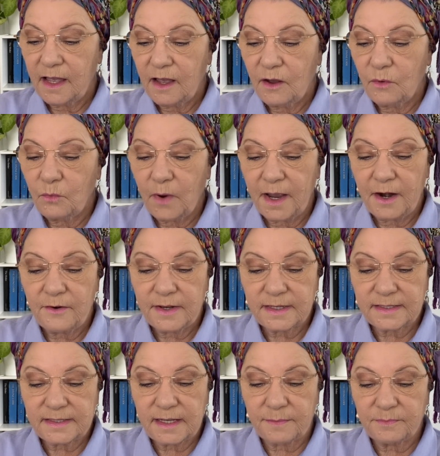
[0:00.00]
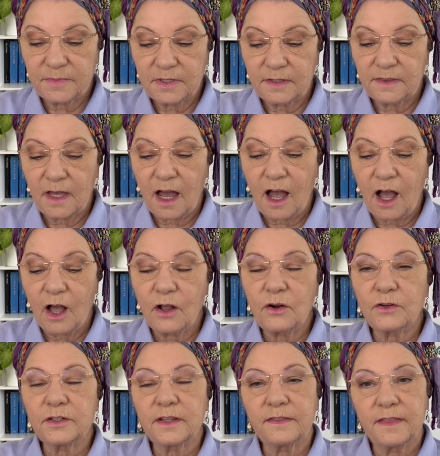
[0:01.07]
Where accepted, the
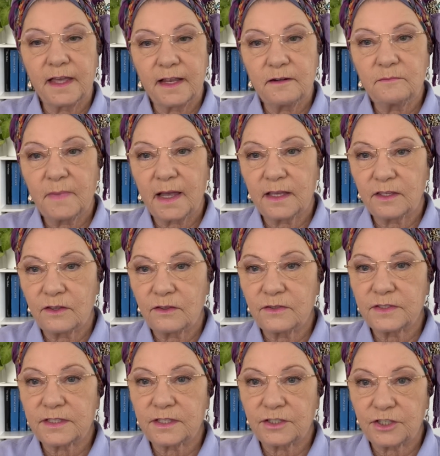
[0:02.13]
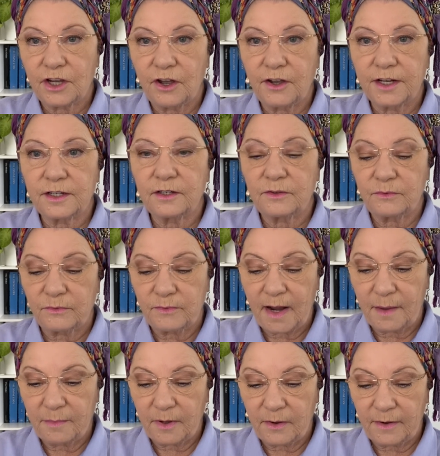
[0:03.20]
holder then may use the title
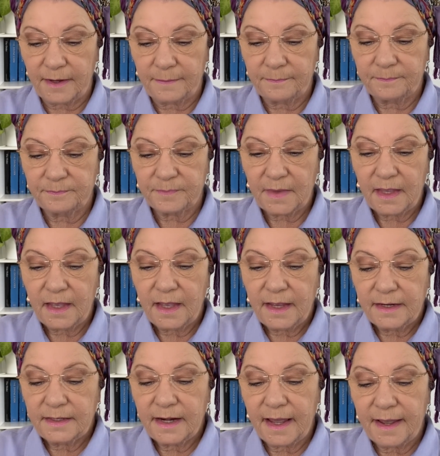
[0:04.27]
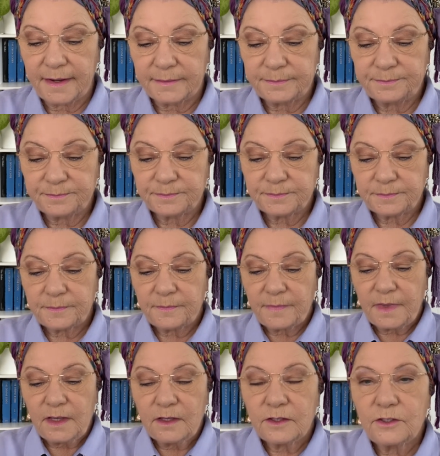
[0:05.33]
rabbi. Now,
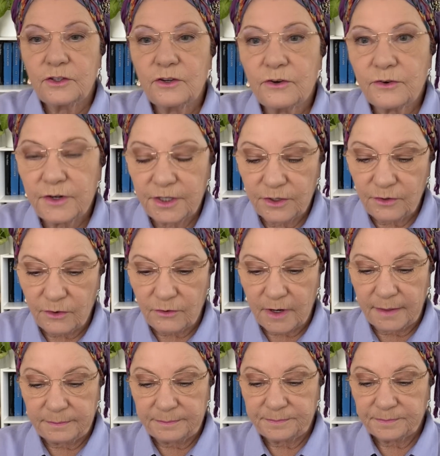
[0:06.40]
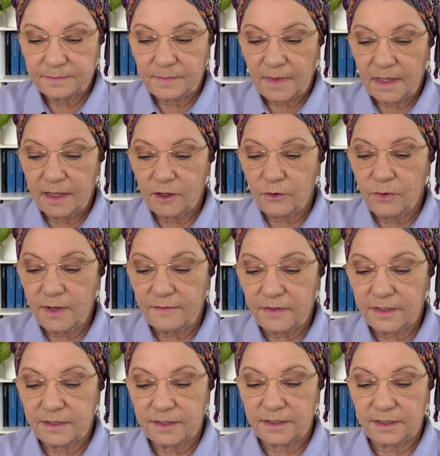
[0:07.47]
Yora,
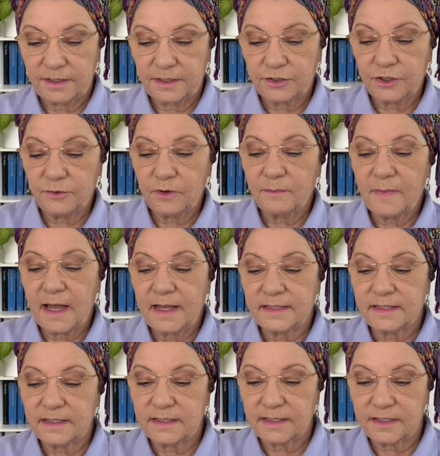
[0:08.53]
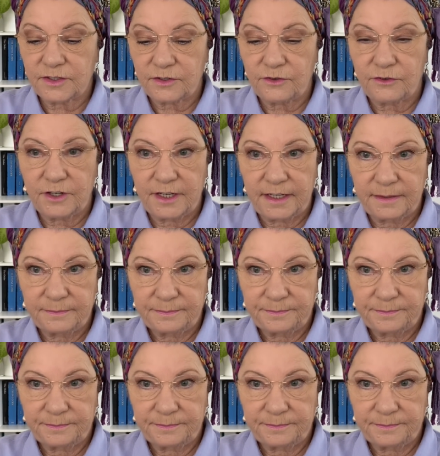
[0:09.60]
equivalent to a master's degree.